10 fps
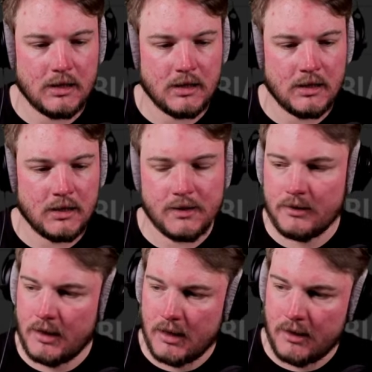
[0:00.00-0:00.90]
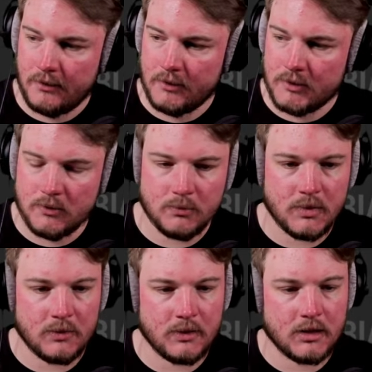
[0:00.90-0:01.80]
Other than that, how are you
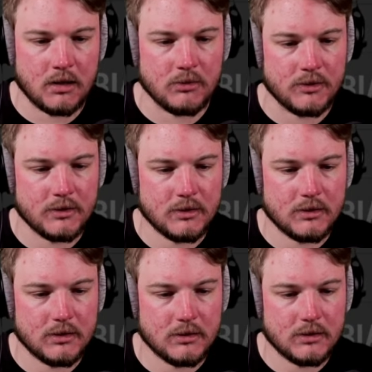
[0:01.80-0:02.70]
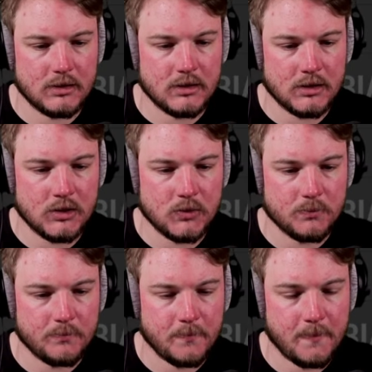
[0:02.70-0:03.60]
doing, by the way, Calder? Anything new?